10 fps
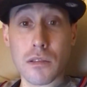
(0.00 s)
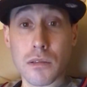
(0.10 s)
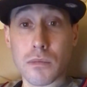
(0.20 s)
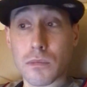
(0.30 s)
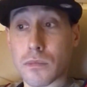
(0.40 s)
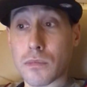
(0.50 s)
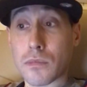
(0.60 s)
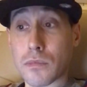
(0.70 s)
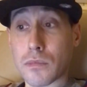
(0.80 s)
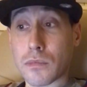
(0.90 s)

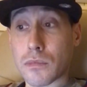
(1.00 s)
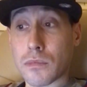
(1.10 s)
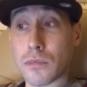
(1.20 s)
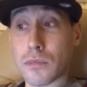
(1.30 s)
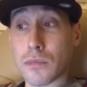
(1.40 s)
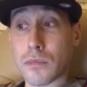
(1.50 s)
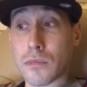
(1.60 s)
Nobody speaks.